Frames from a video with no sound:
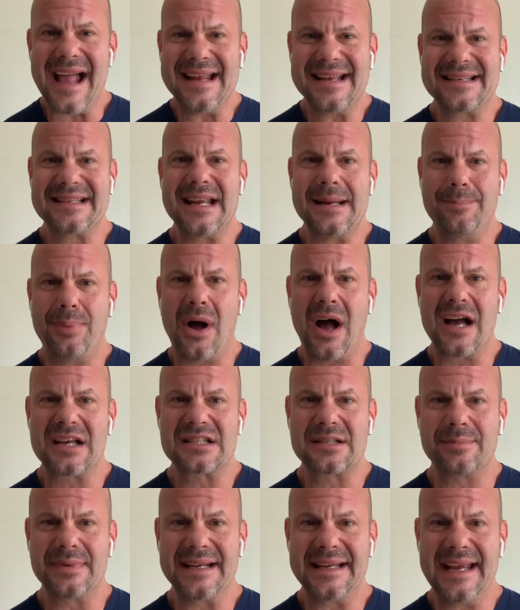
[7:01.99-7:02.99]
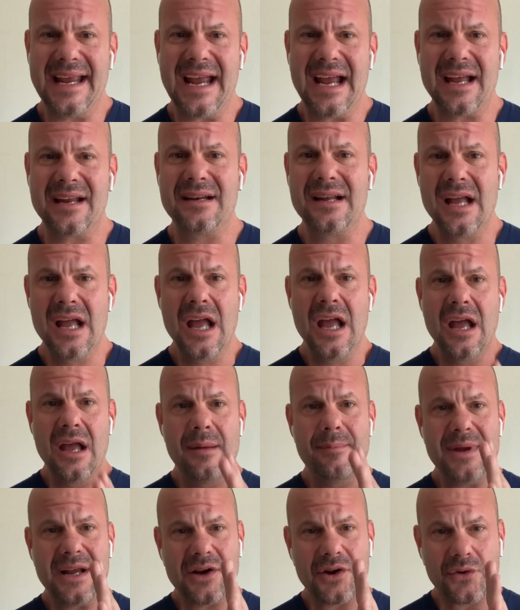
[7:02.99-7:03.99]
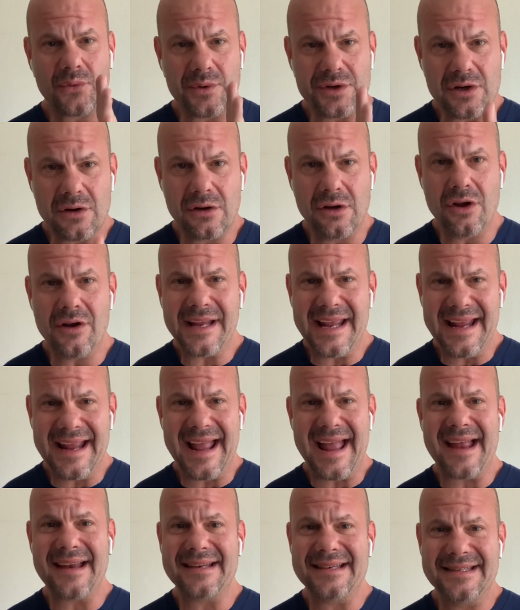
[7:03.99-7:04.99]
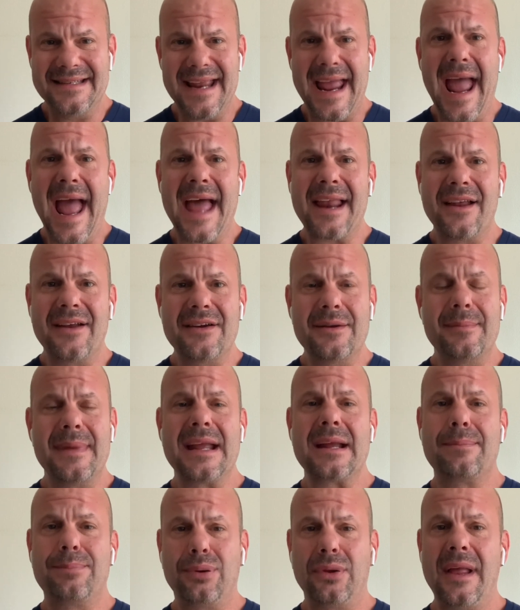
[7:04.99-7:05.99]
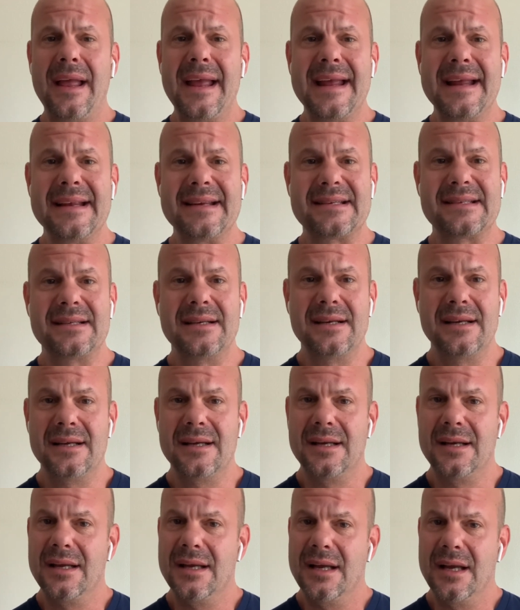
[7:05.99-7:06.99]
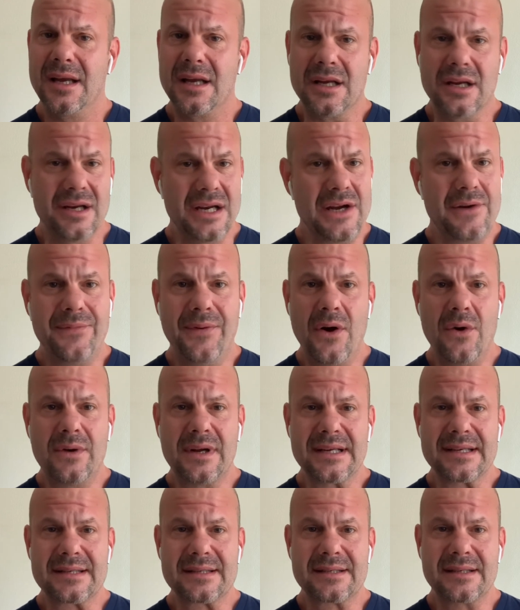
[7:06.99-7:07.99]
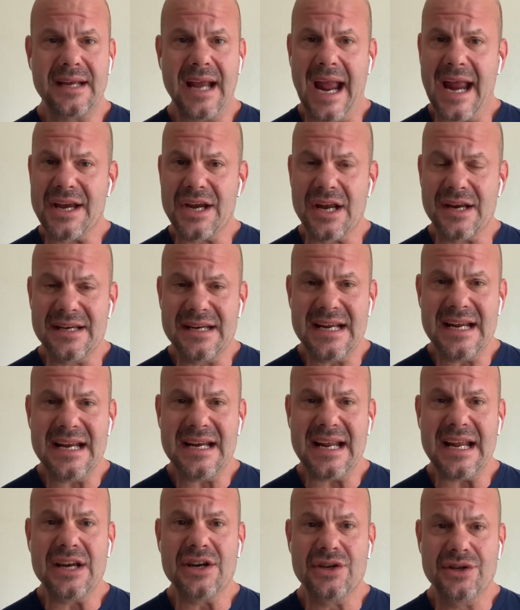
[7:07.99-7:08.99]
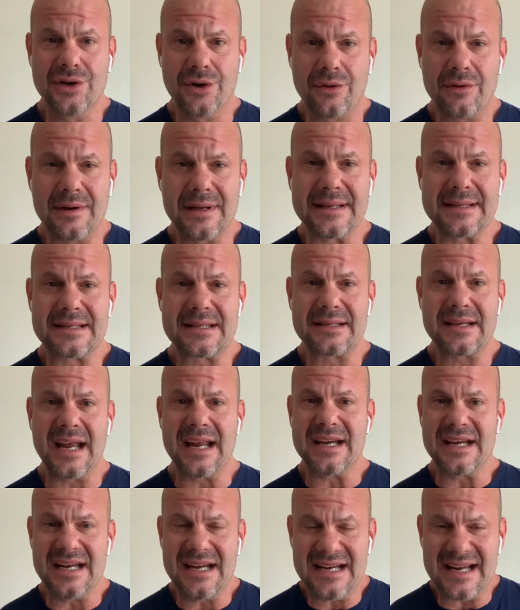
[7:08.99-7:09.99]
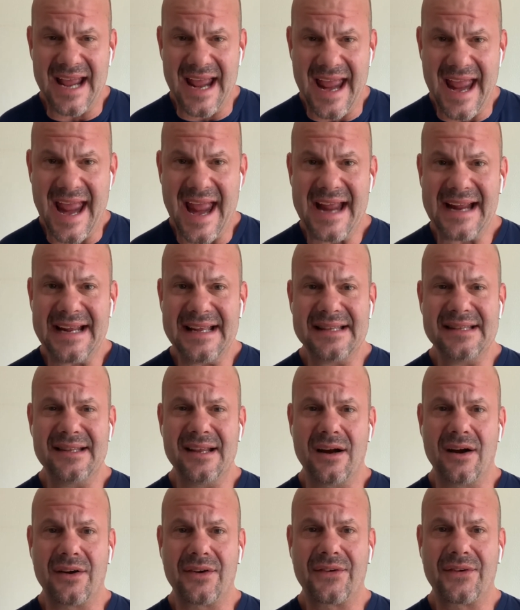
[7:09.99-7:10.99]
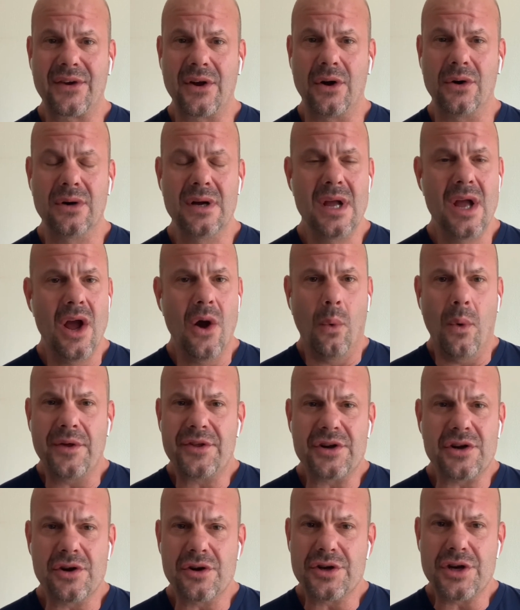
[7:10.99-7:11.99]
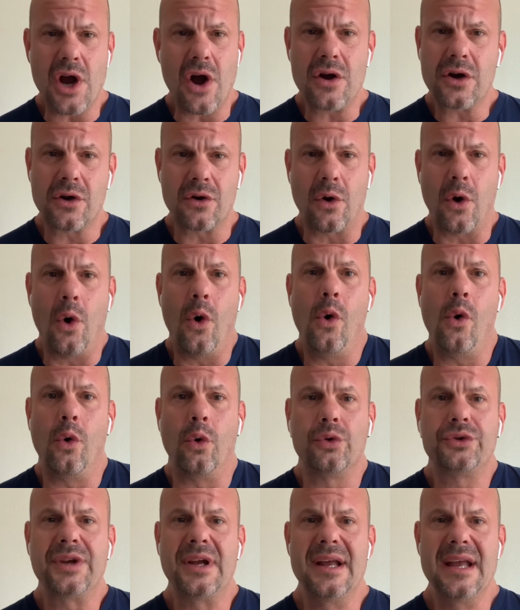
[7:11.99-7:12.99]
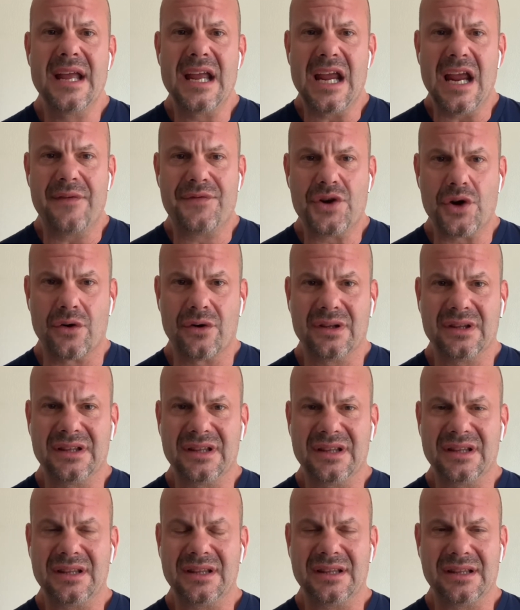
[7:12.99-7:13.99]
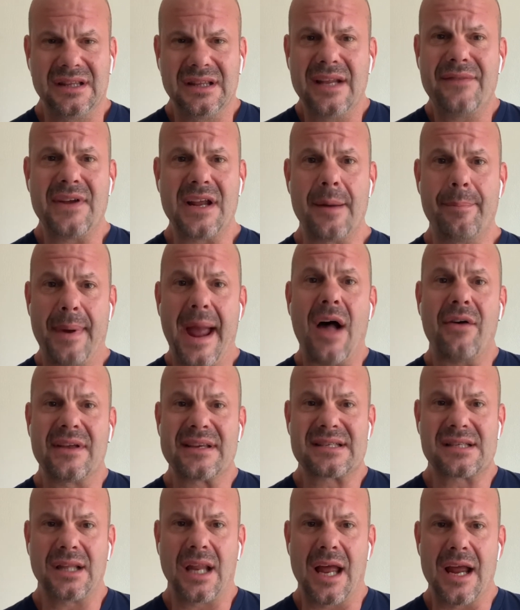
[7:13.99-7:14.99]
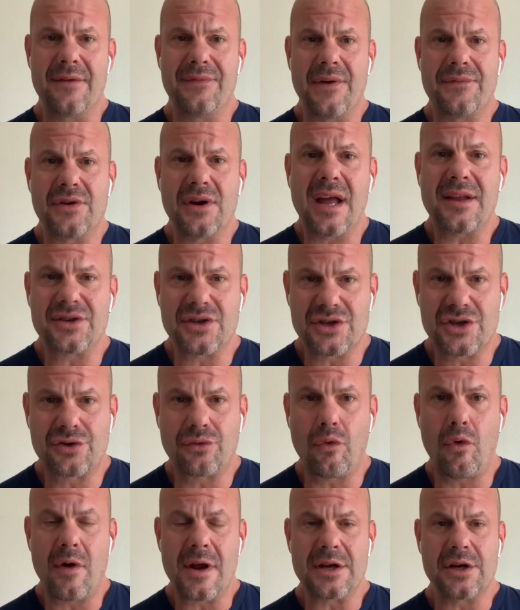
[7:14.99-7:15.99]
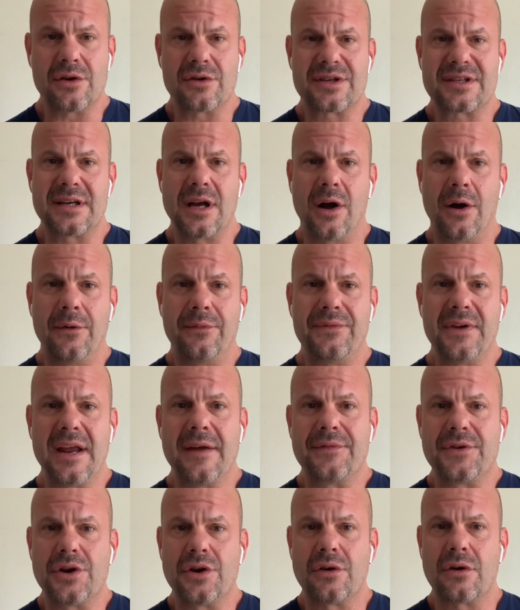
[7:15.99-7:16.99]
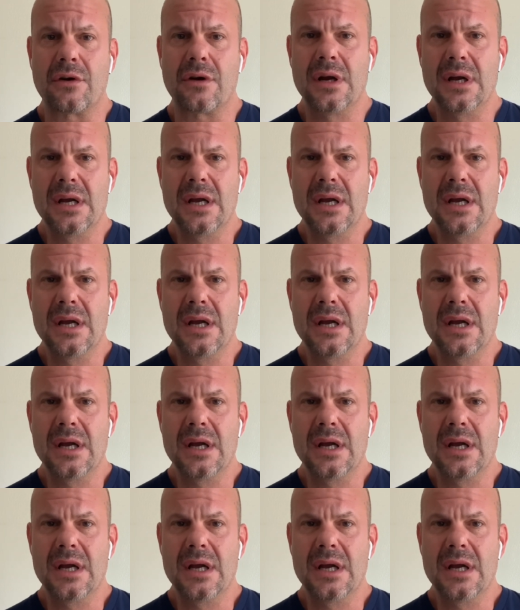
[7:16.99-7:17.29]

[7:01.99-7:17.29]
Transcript: as they possibly can, because when you're looking at data to make plays, you need focus and you need endurance and you need to hang in there. So whether you're young or old, if you're living a balanced life, if you're not destroying yourself, if you're